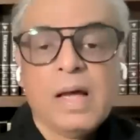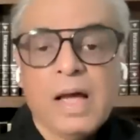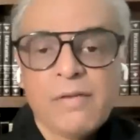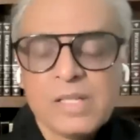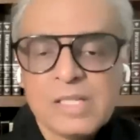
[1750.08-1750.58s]

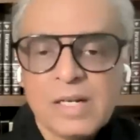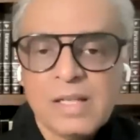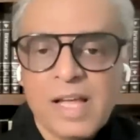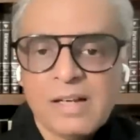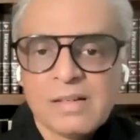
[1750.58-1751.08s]
Having
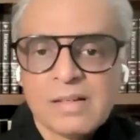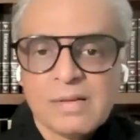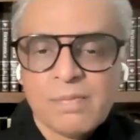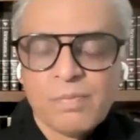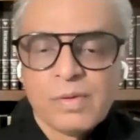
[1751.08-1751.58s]
said that,
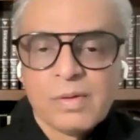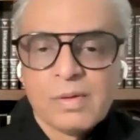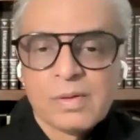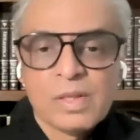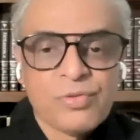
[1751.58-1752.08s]

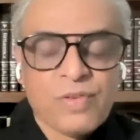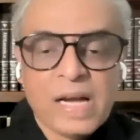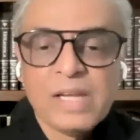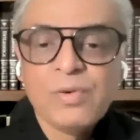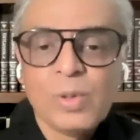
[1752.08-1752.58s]
the
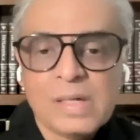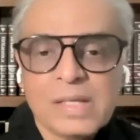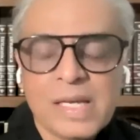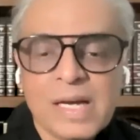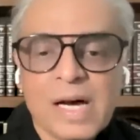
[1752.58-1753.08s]
five who are
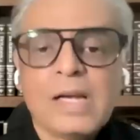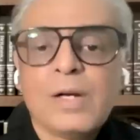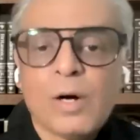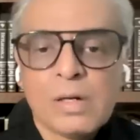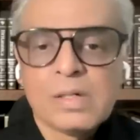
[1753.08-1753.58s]
there are
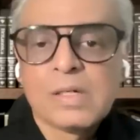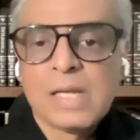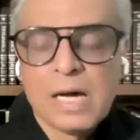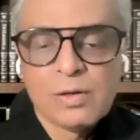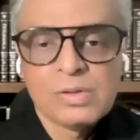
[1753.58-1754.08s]
not
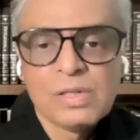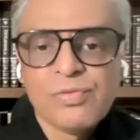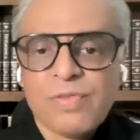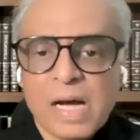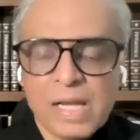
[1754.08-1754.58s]
now the
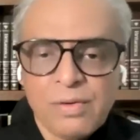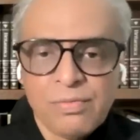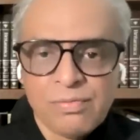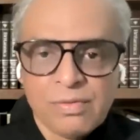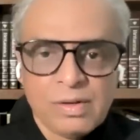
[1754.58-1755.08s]
five
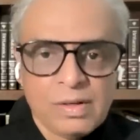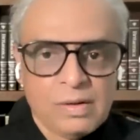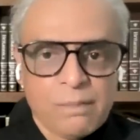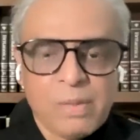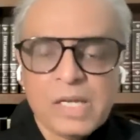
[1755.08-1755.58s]

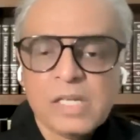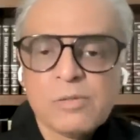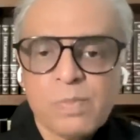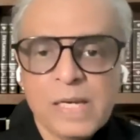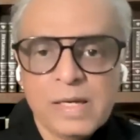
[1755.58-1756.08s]

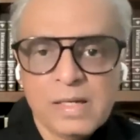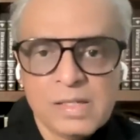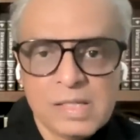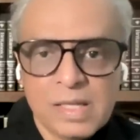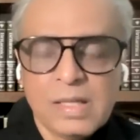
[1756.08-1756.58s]
biggest
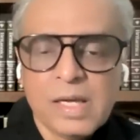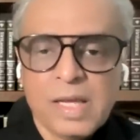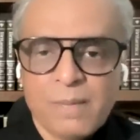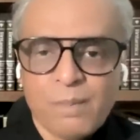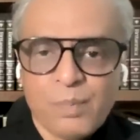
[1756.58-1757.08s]
players in the
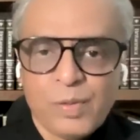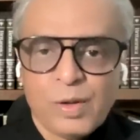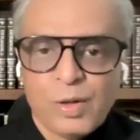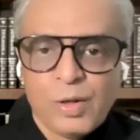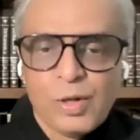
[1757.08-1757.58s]
game.
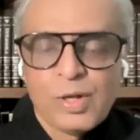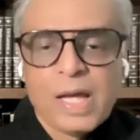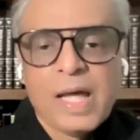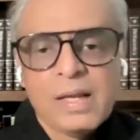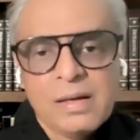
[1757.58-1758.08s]

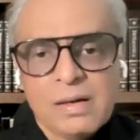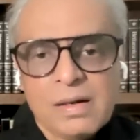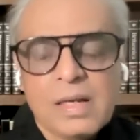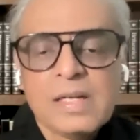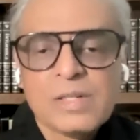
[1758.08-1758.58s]
And
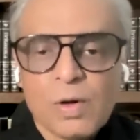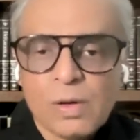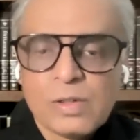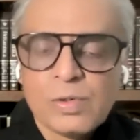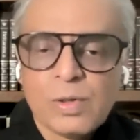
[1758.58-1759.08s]
let's
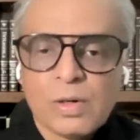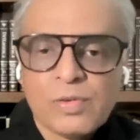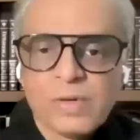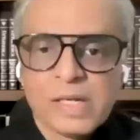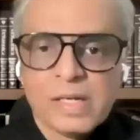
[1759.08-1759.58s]
also not
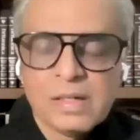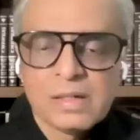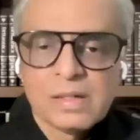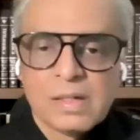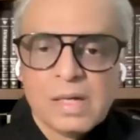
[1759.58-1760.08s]
forget,
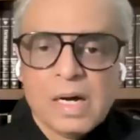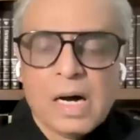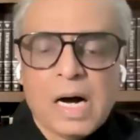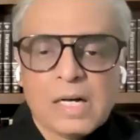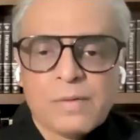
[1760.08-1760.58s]

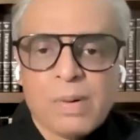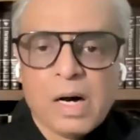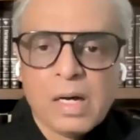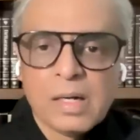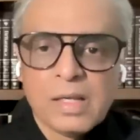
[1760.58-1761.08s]
hard
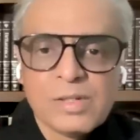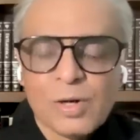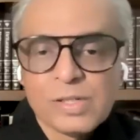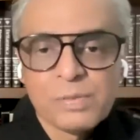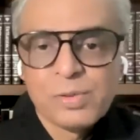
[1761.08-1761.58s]
power is
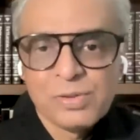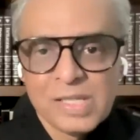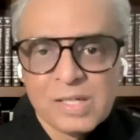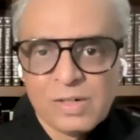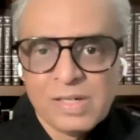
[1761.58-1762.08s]
not a
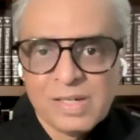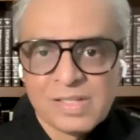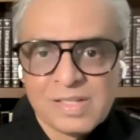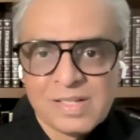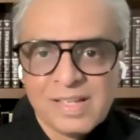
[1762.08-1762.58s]
beauty
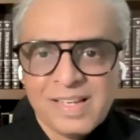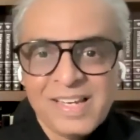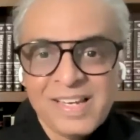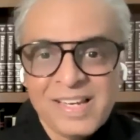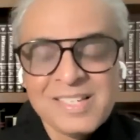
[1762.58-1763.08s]
contest.
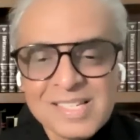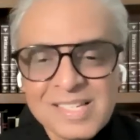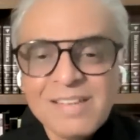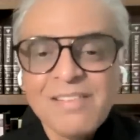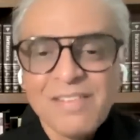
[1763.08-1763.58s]
It's
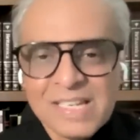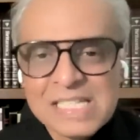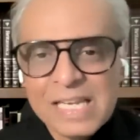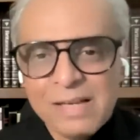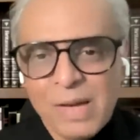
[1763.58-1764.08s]
a
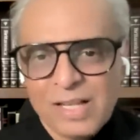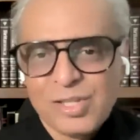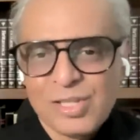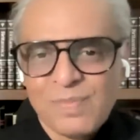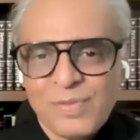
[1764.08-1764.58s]
wrestling
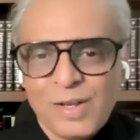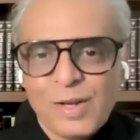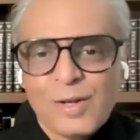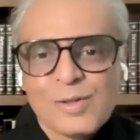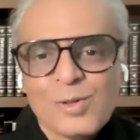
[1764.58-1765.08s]
match.
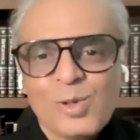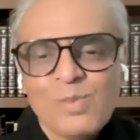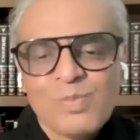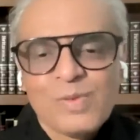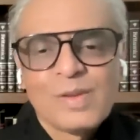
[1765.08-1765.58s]
So